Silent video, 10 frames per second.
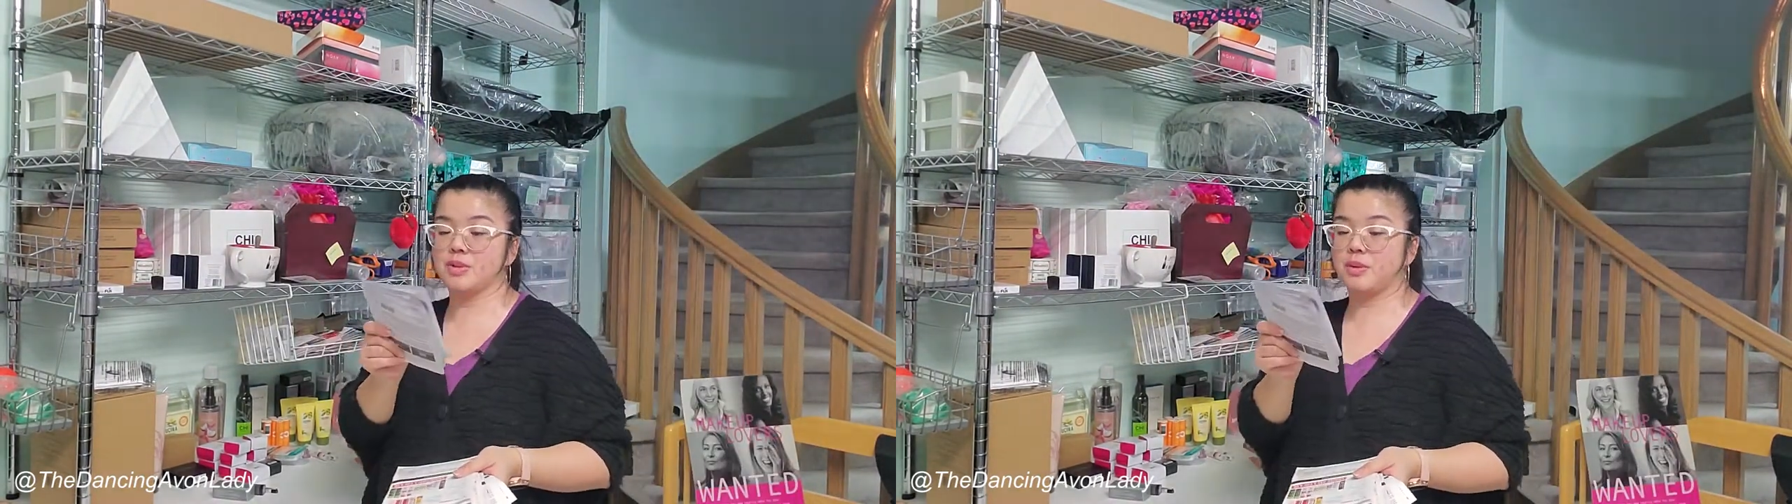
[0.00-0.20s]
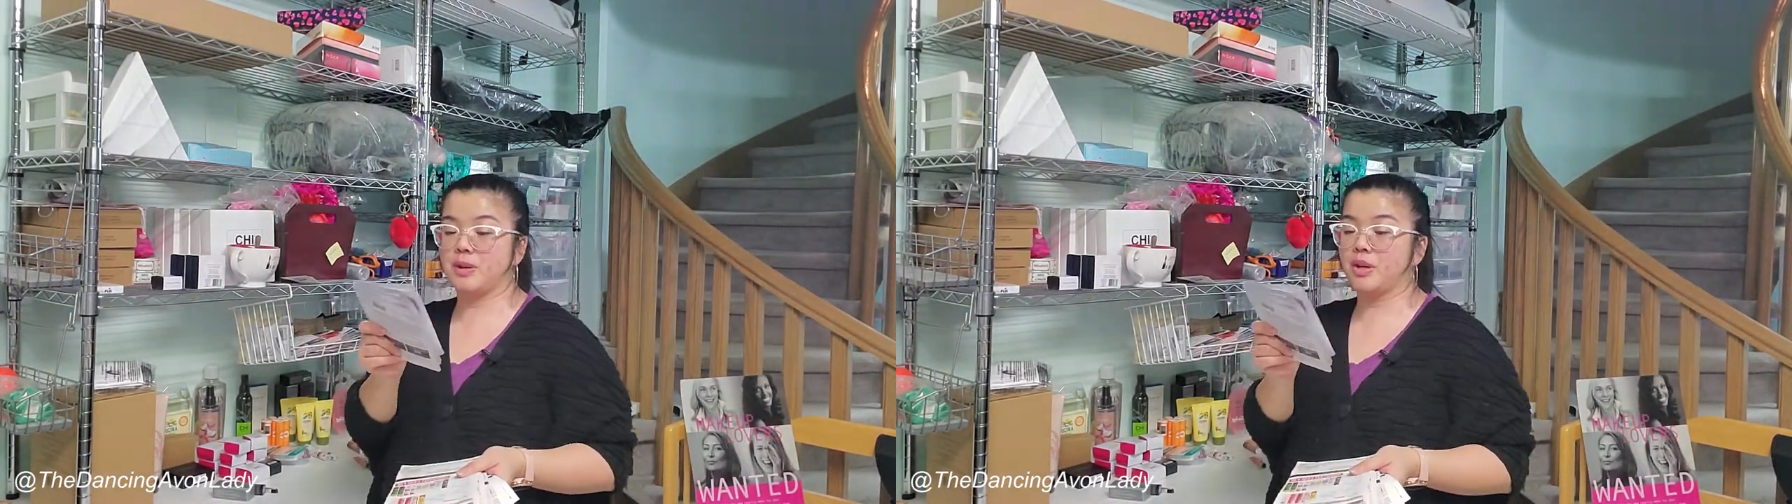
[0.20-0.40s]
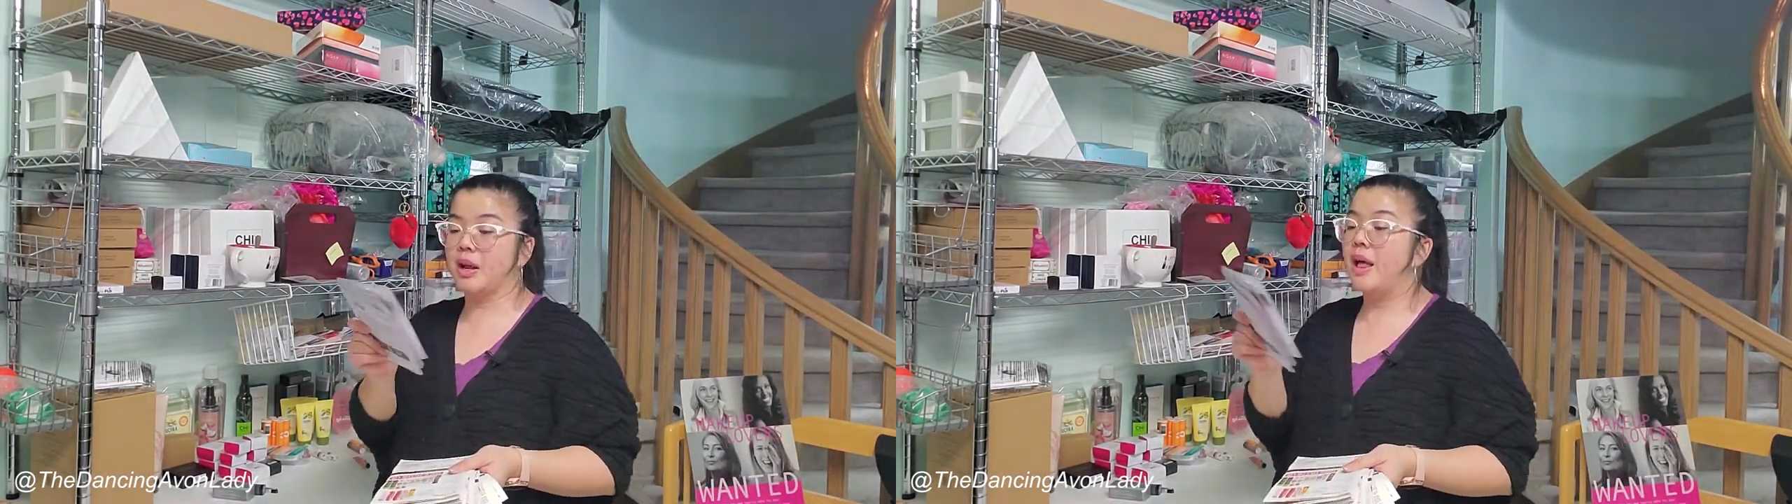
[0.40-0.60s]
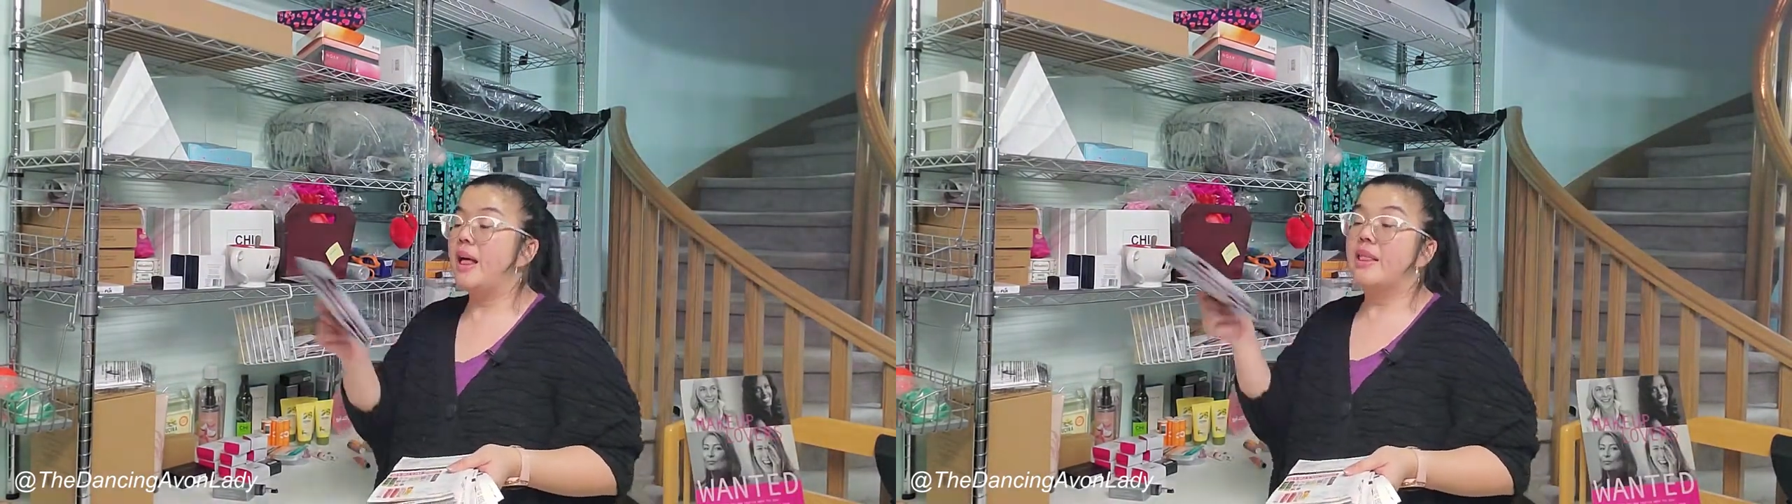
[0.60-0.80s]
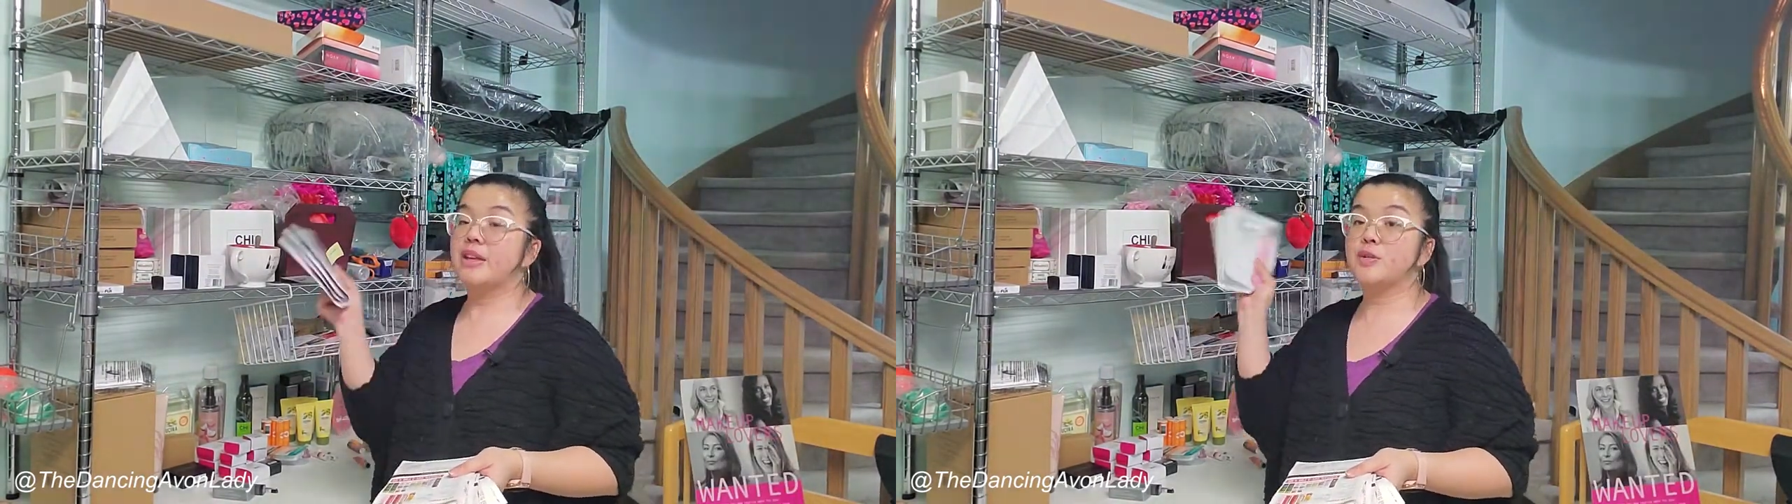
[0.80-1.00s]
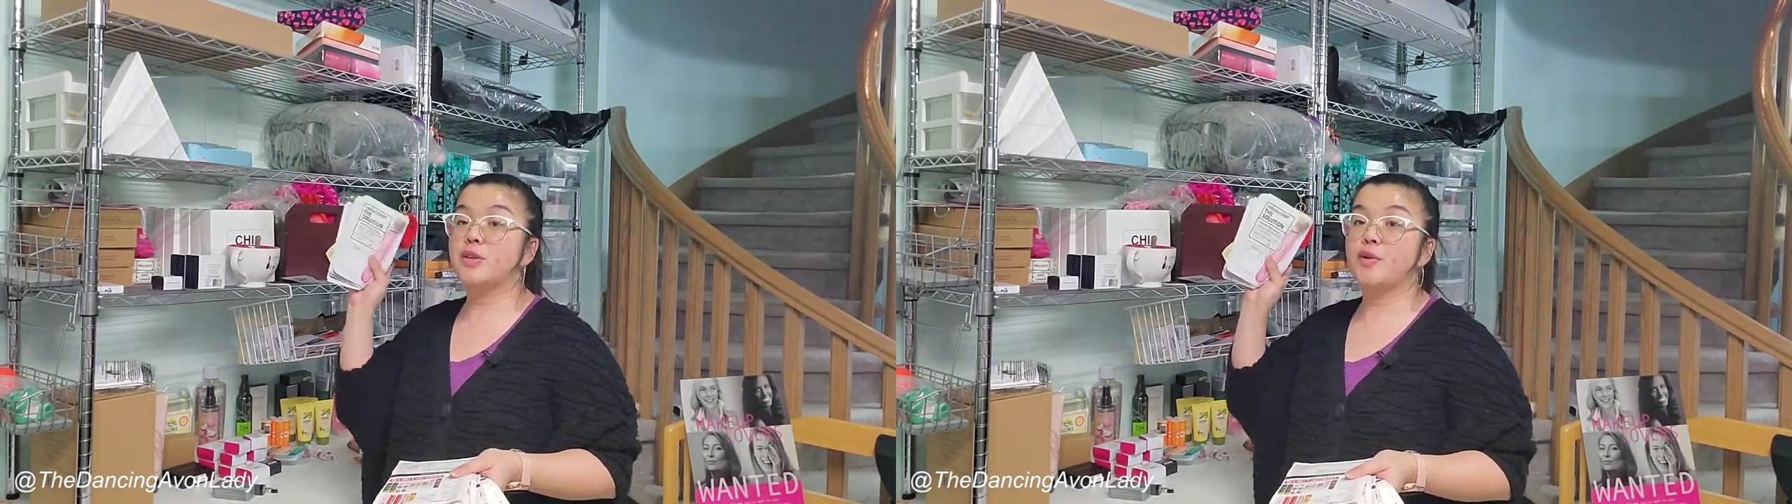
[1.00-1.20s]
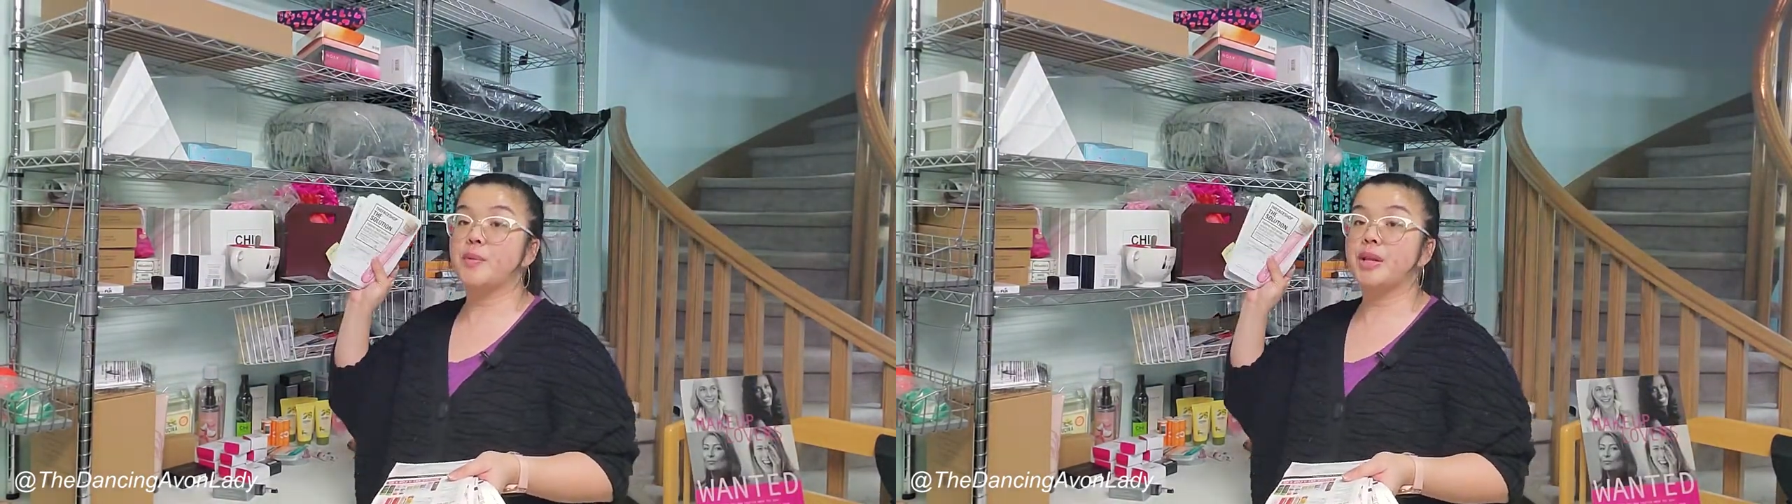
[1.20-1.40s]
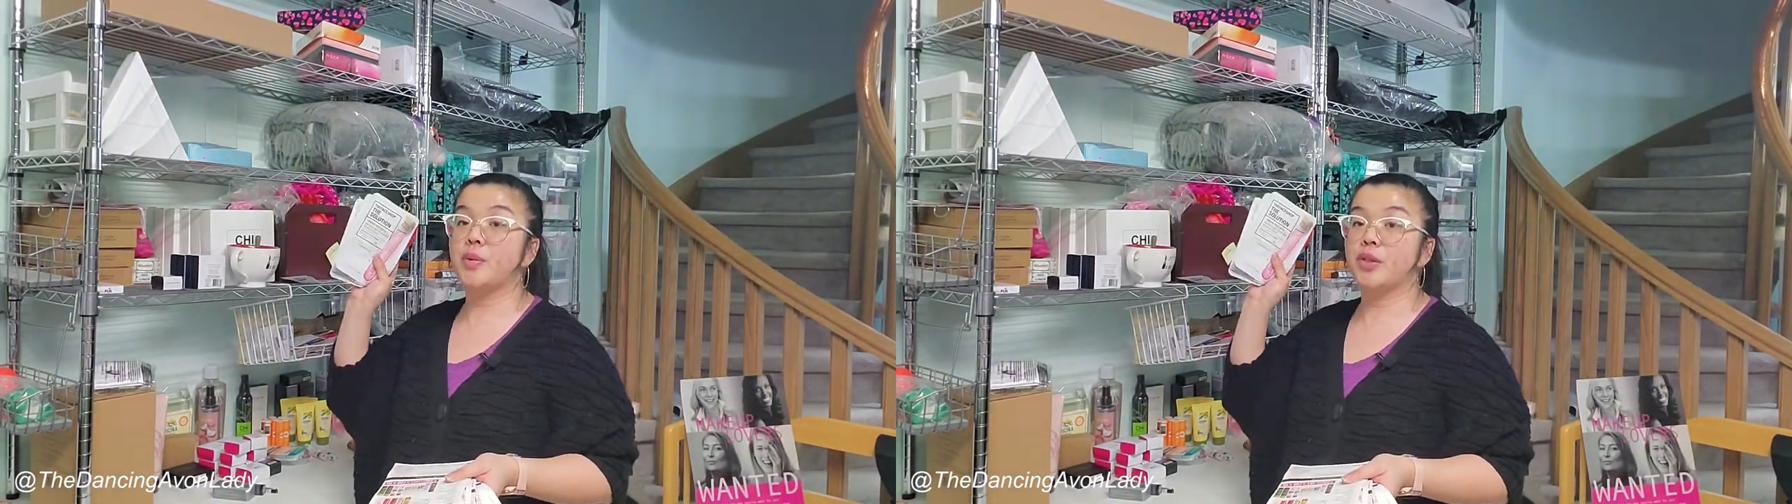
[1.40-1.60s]
one's going to be good. This one's
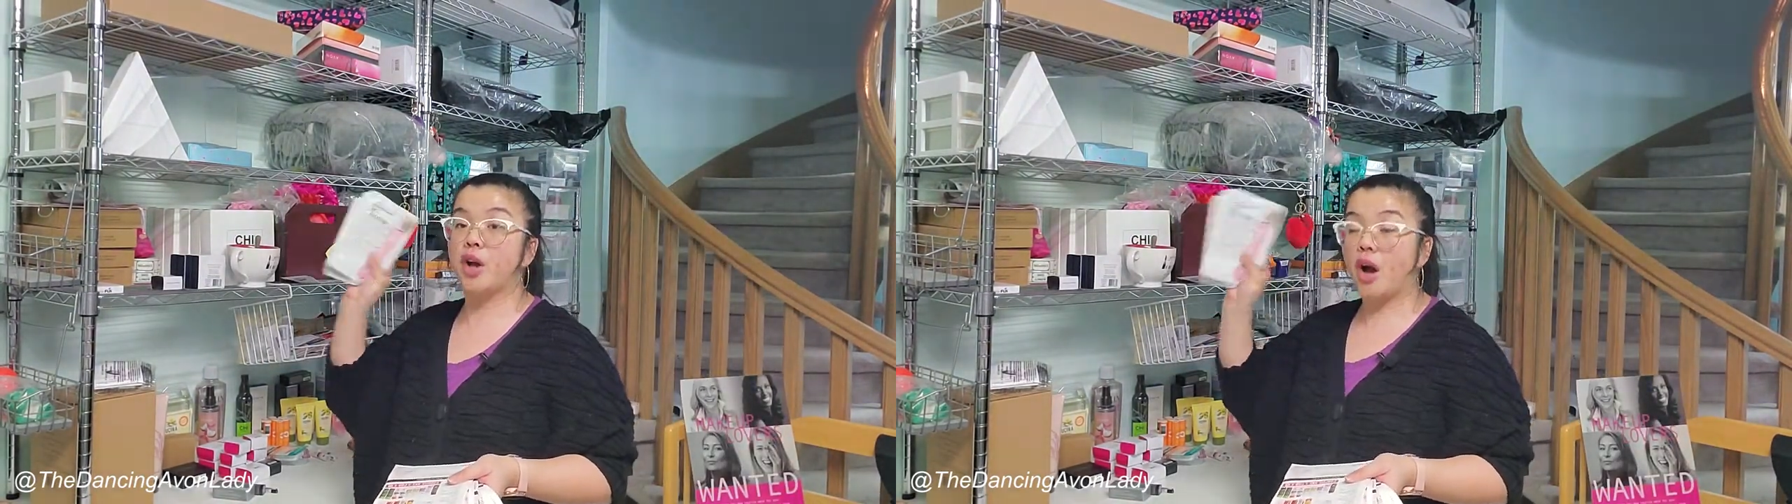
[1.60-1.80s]
formulated with